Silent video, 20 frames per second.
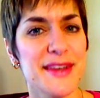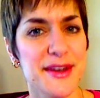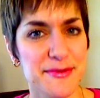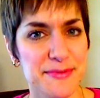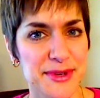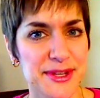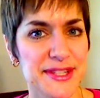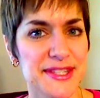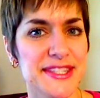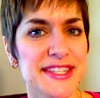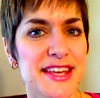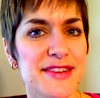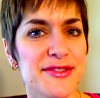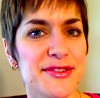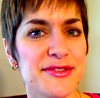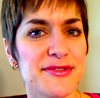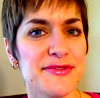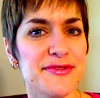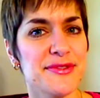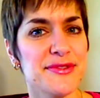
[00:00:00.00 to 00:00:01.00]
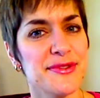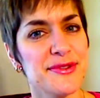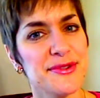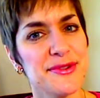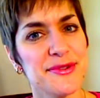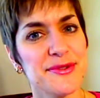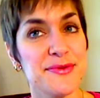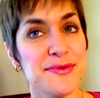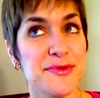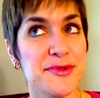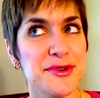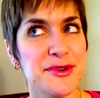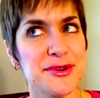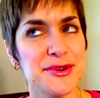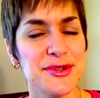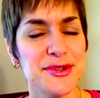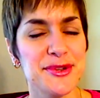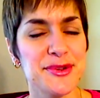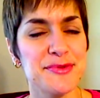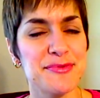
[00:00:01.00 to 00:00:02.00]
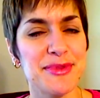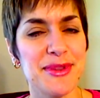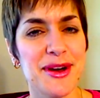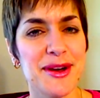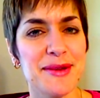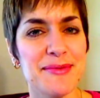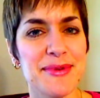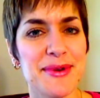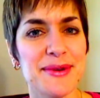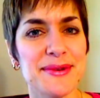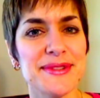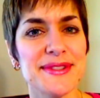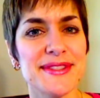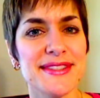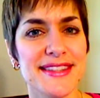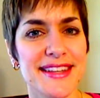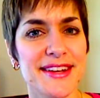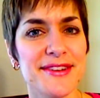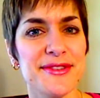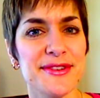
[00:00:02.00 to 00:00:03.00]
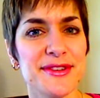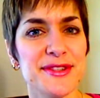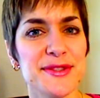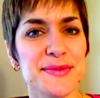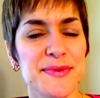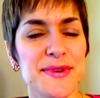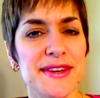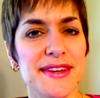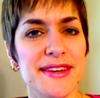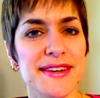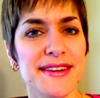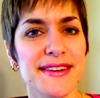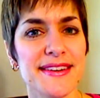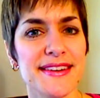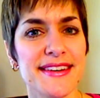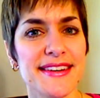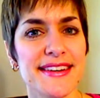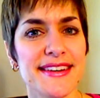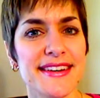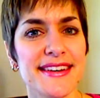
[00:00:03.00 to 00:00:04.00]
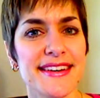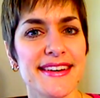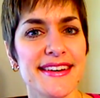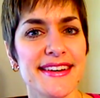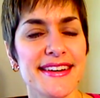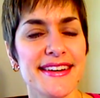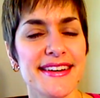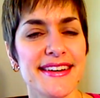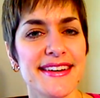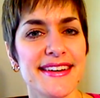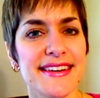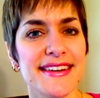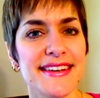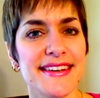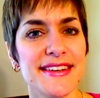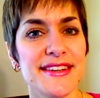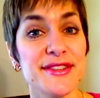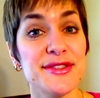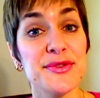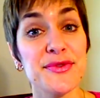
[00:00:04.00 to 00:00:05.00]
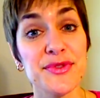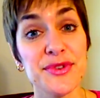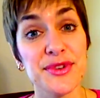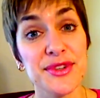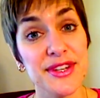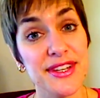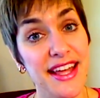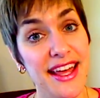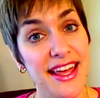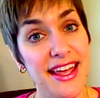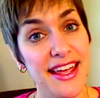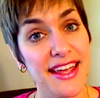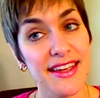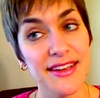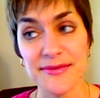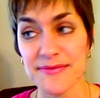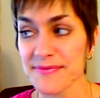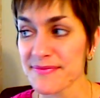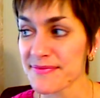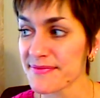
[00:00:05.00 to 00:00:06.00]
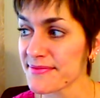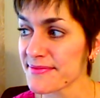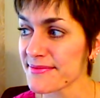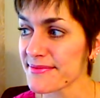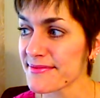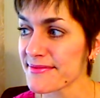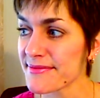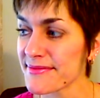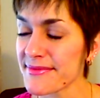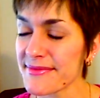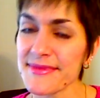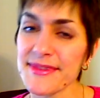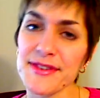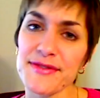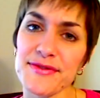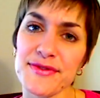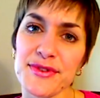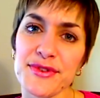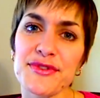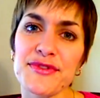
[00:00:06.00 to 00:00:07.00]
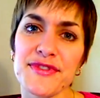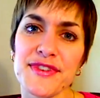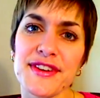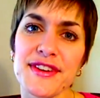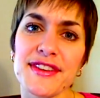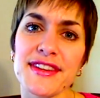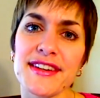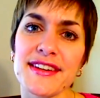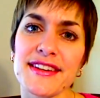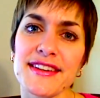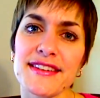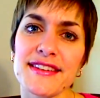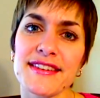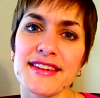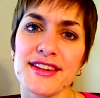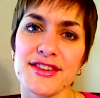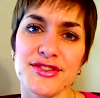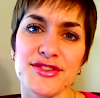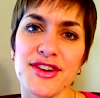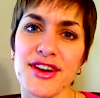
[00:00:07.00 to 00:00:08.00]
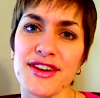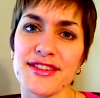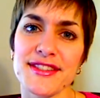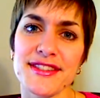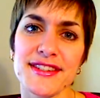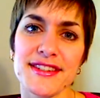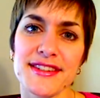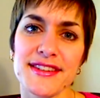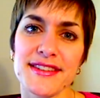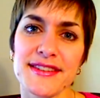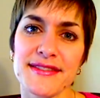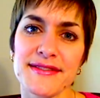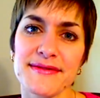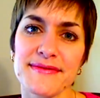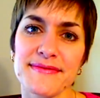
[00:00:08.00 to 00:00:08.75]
I'm going to save it for 1 or 2 blog posts later this week. So for today, if you're feeling exhausted,